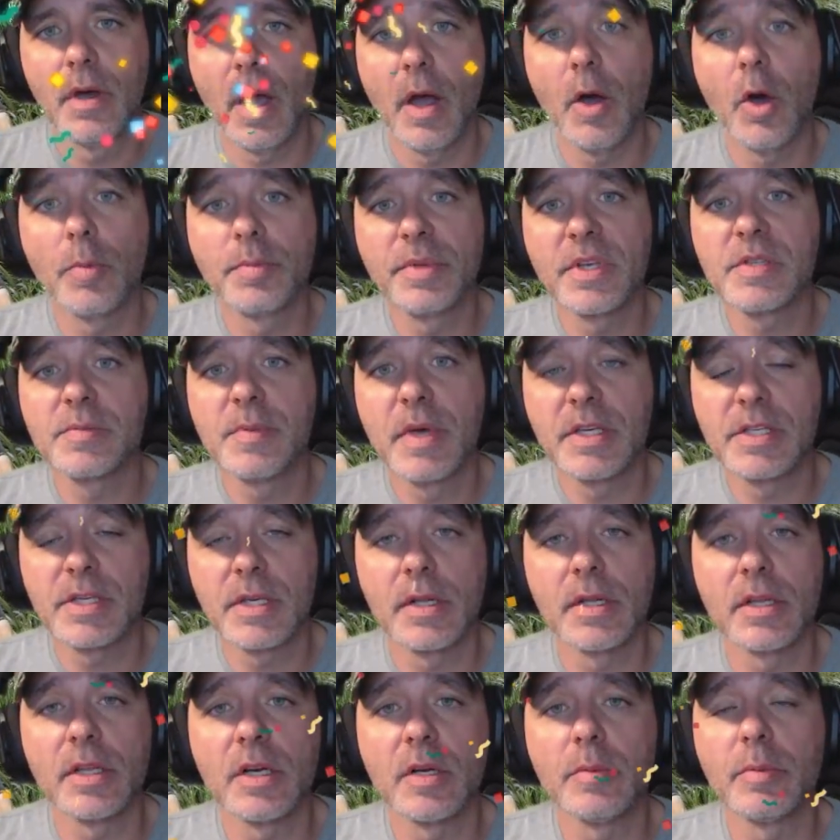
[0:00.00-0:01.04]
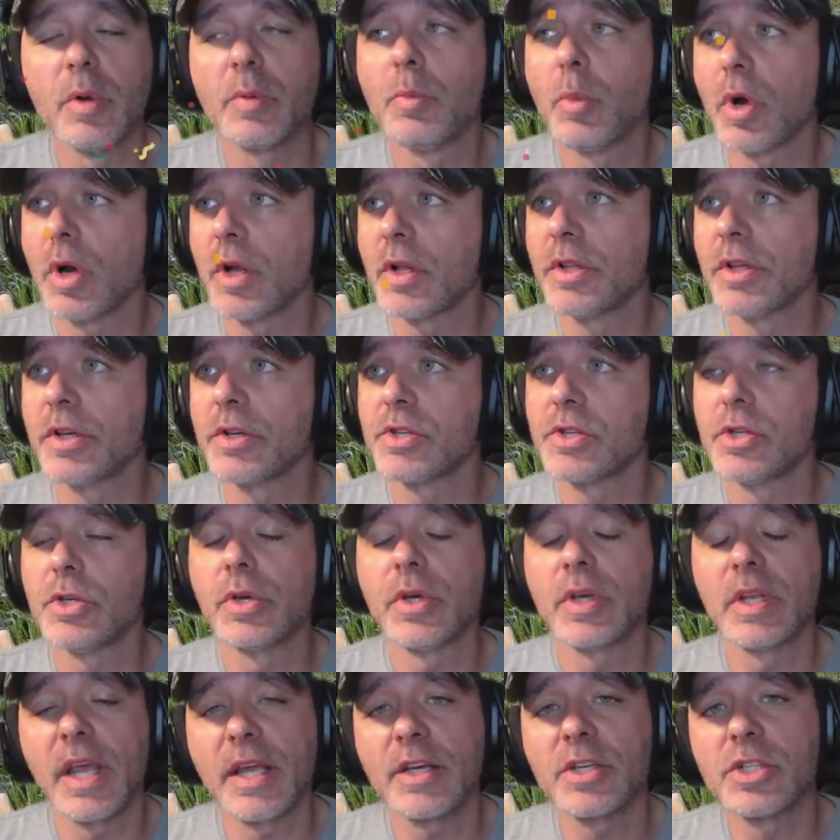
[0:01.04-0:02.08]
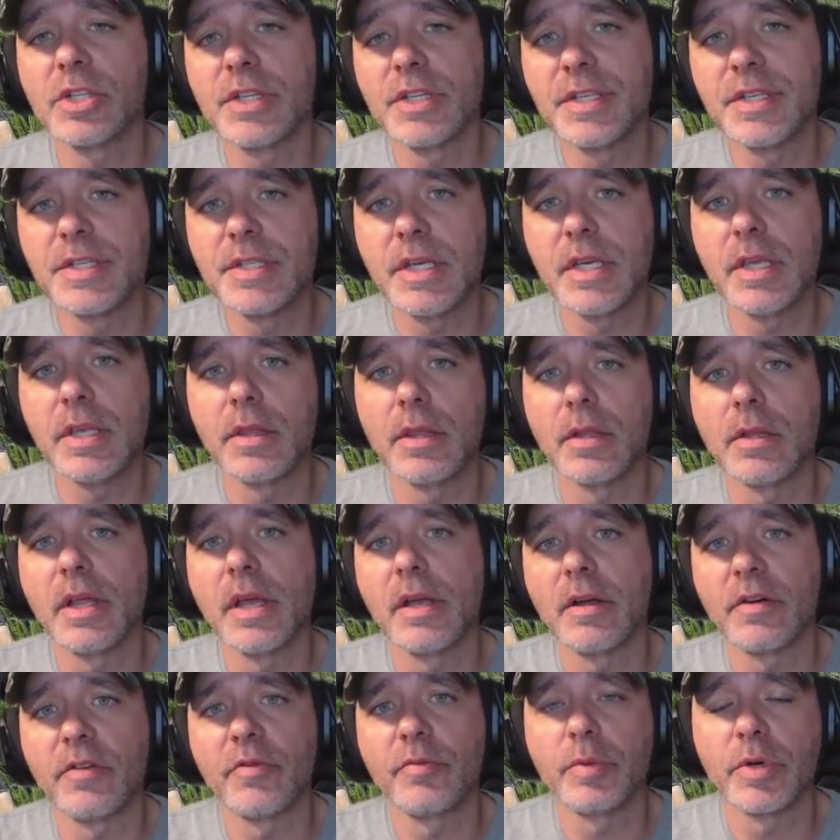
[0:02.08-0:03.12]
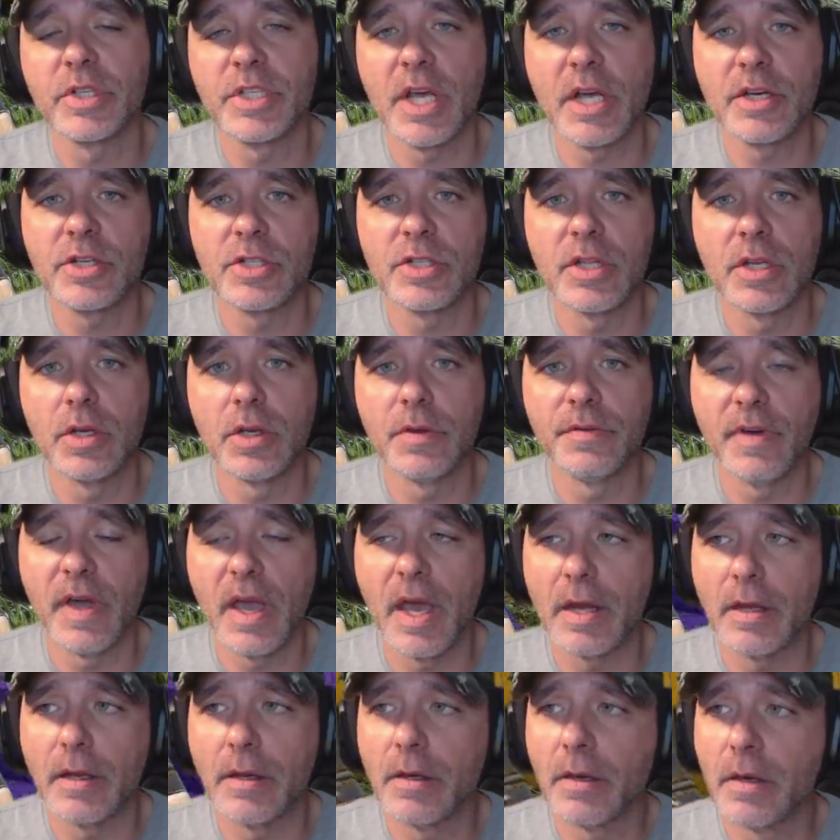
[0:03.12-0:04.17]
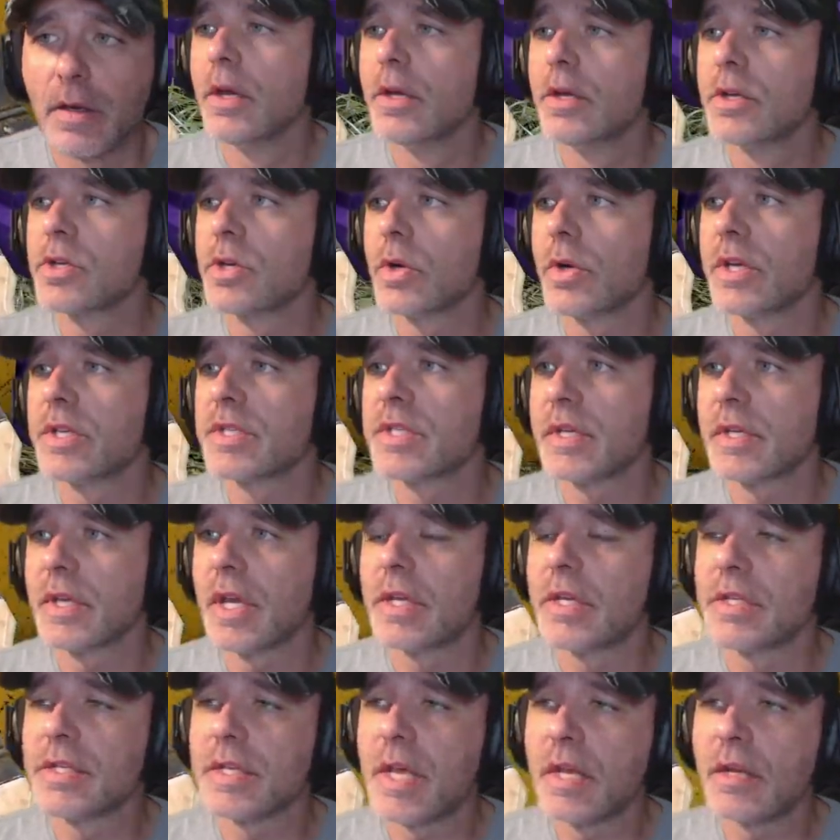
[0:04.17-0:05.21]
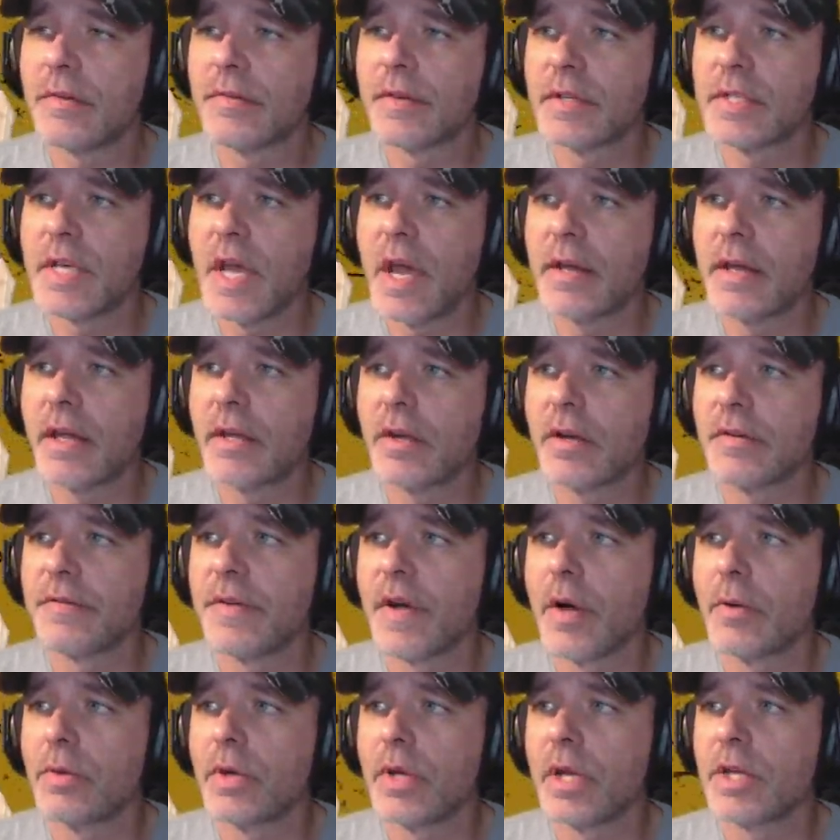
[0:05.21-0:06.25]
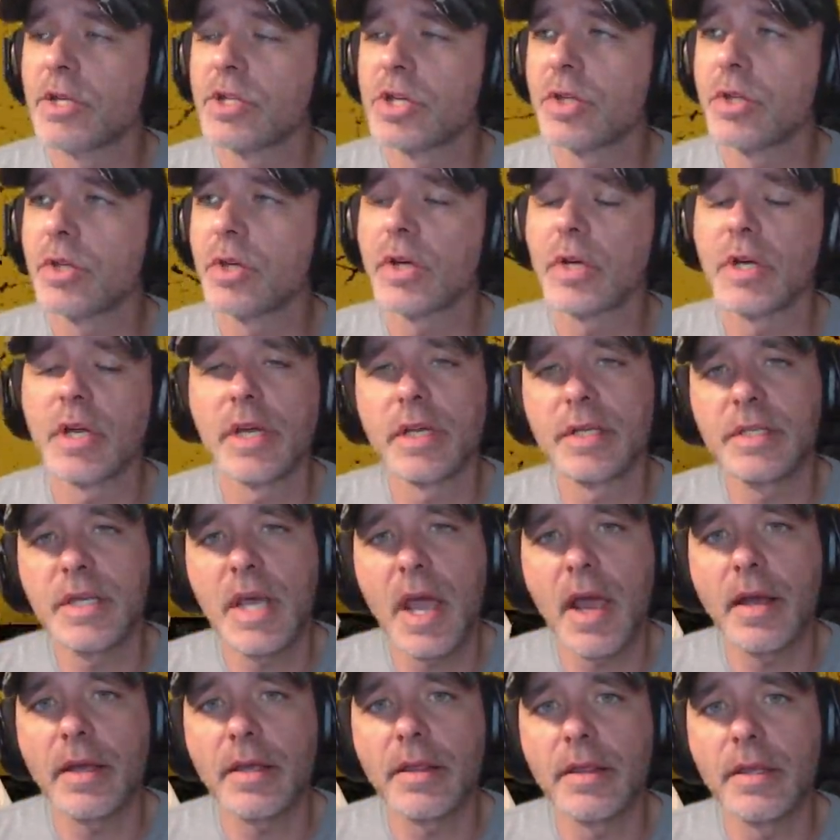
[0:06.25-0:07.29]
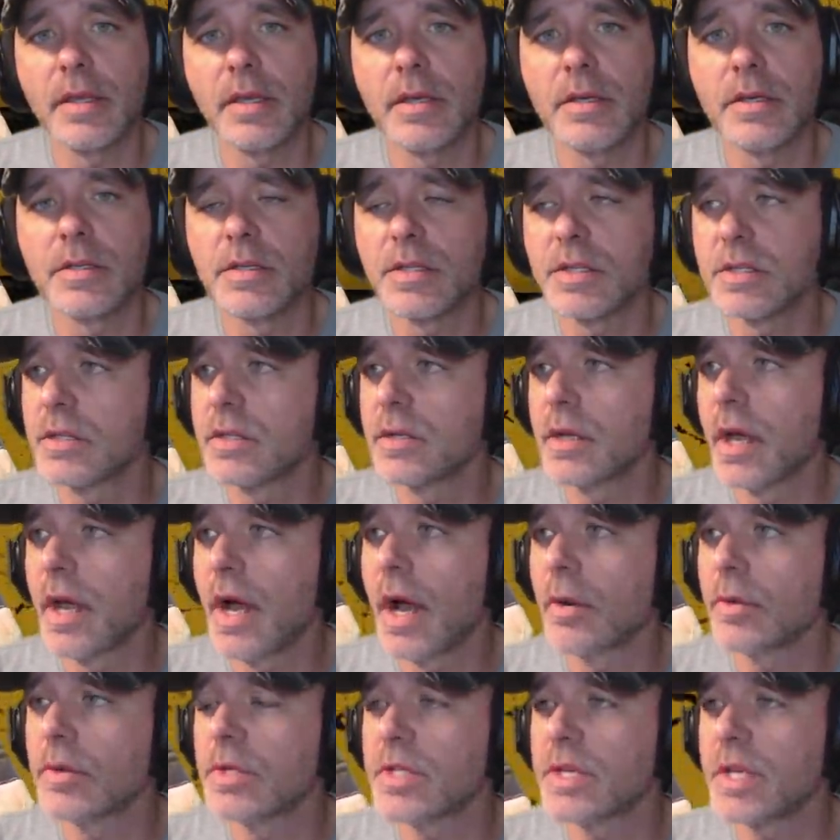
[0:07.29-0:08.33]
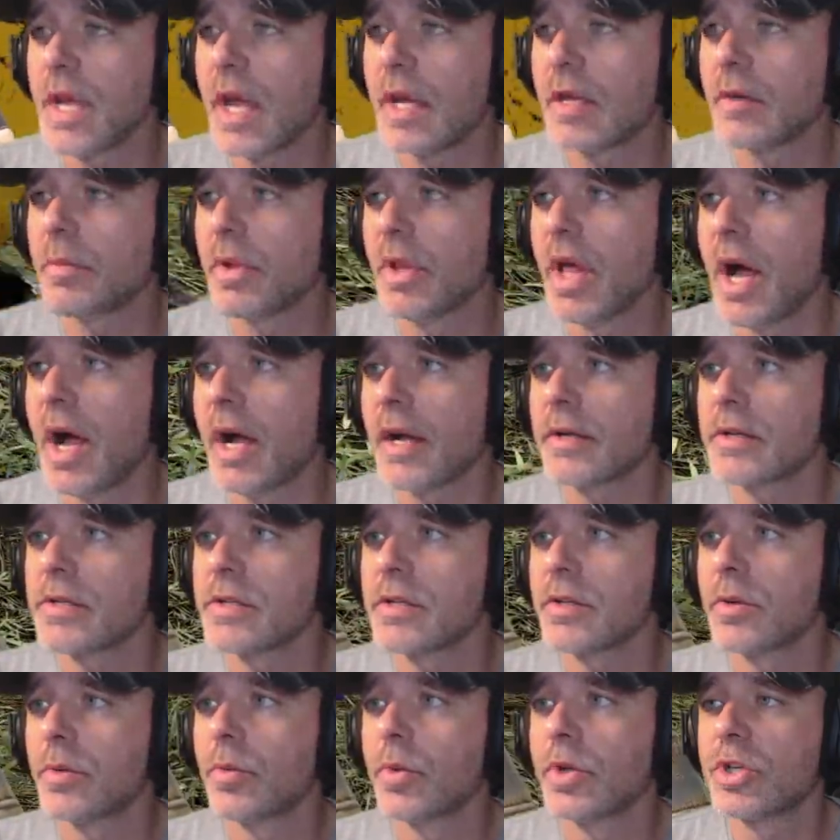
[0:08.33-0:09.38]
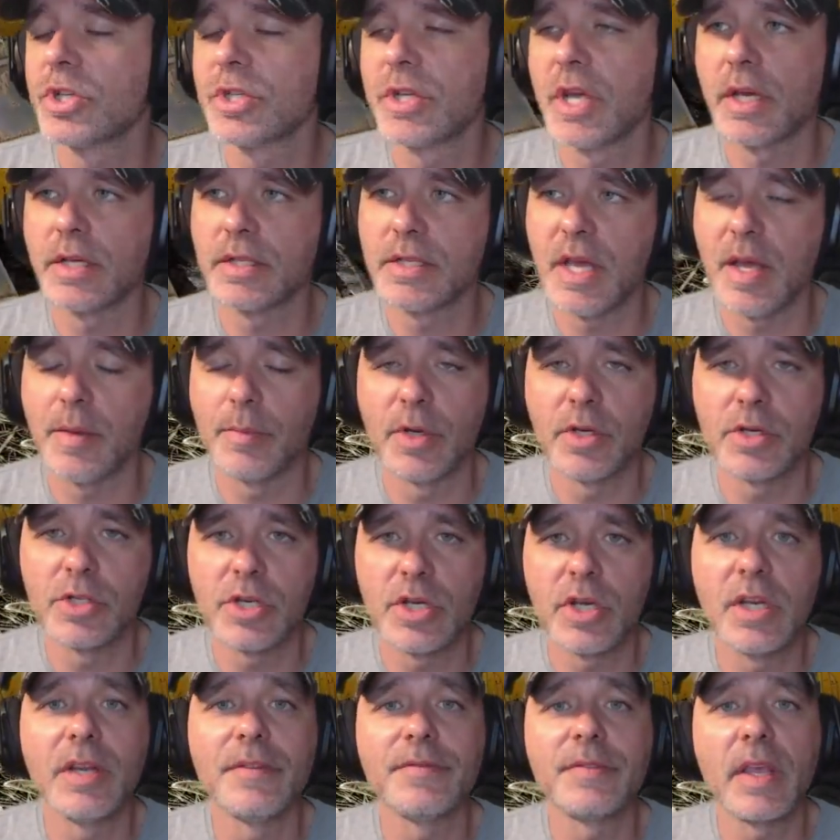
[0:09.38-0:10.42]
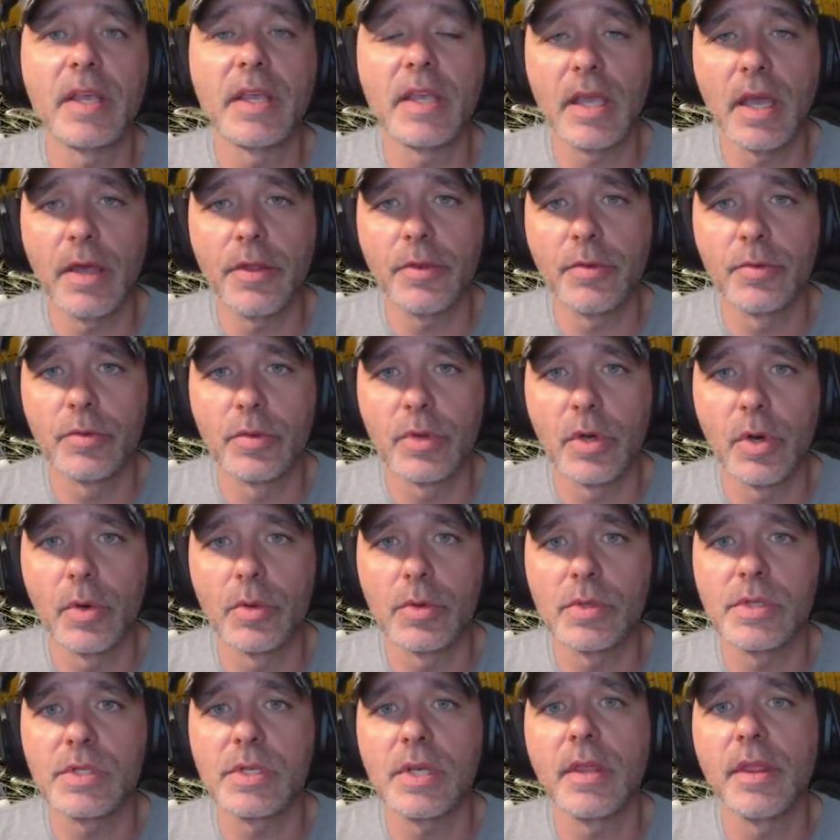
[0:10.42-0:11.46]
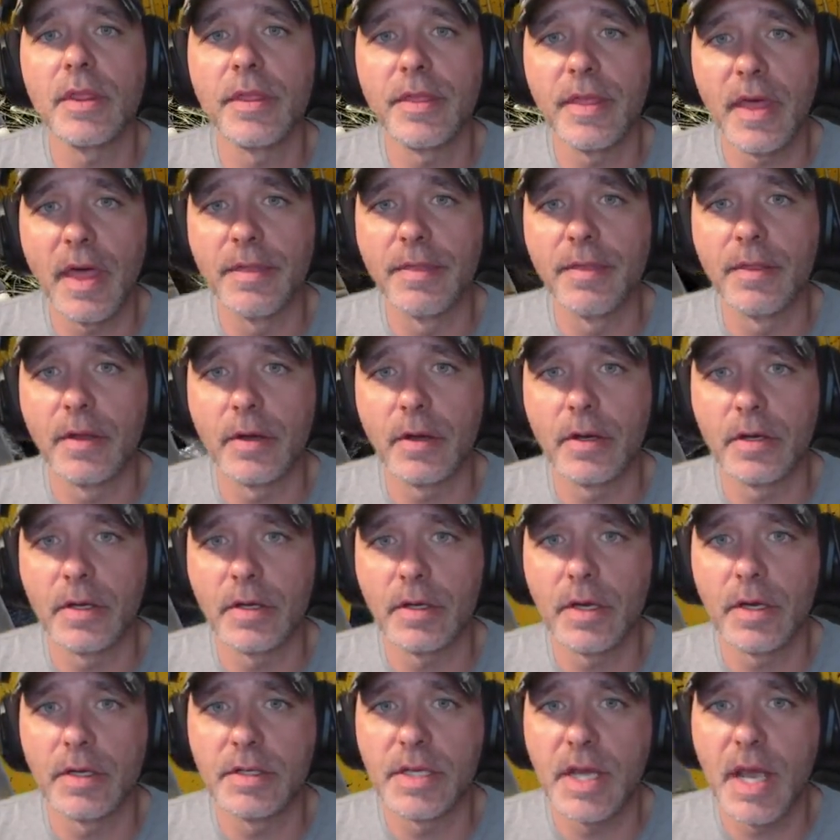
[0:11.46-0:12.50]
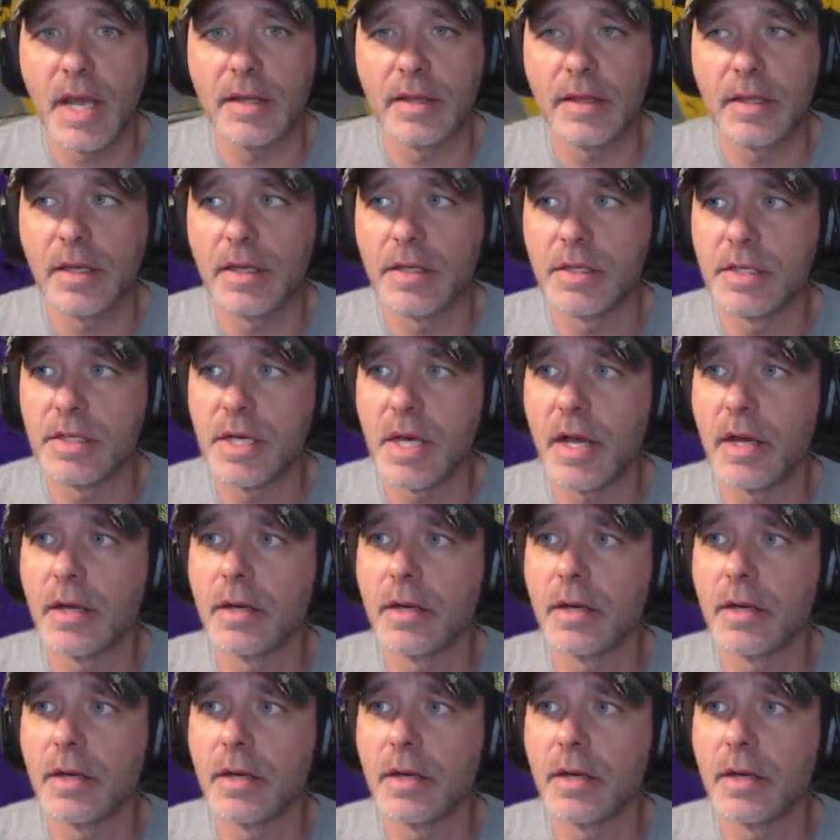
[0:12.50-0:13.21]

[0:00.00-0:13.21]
I hope this makes it a little bit more clear so you can actually see the layer of protection that you've added. So instead of attacking your foundation, they're going to attack these outside blocks, which take damage. And if they get through those, then they're going to attack the inside.